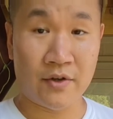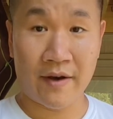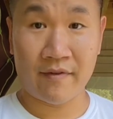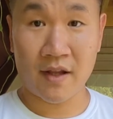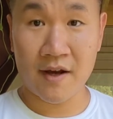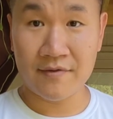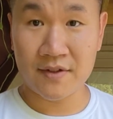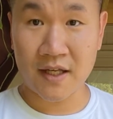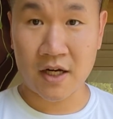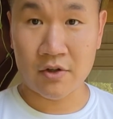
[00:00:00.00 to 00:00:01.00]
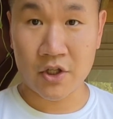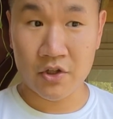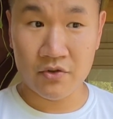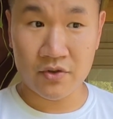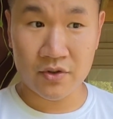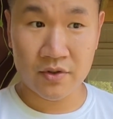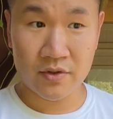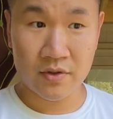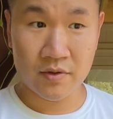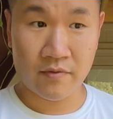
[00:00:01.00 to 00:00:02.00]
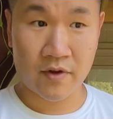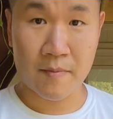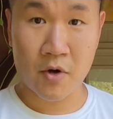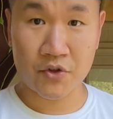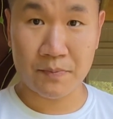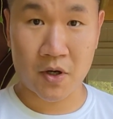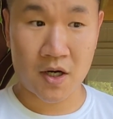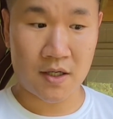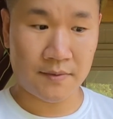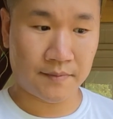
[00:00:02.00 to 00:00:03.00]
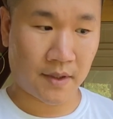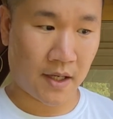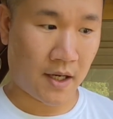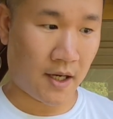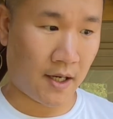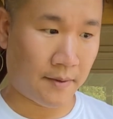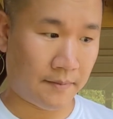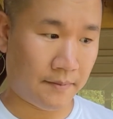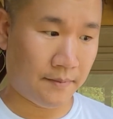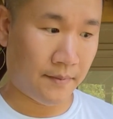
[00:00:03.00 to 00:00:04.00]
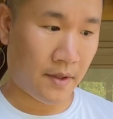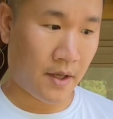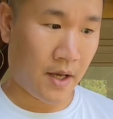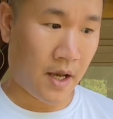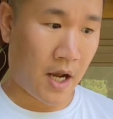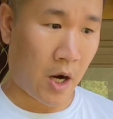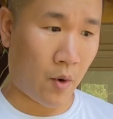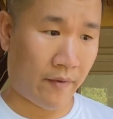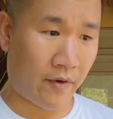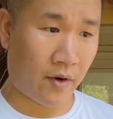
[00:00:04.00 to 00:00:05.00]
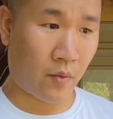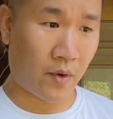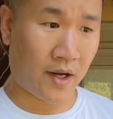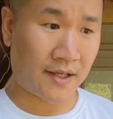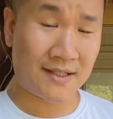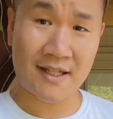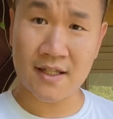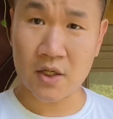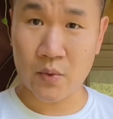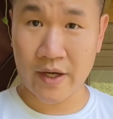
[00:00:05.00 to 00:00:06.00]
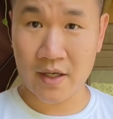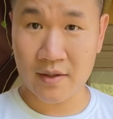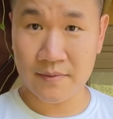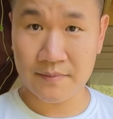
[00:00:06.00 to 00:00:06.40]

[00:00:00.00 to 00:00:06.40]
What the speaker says: do have gloves that I'll use for the most part. However, when I see the queen,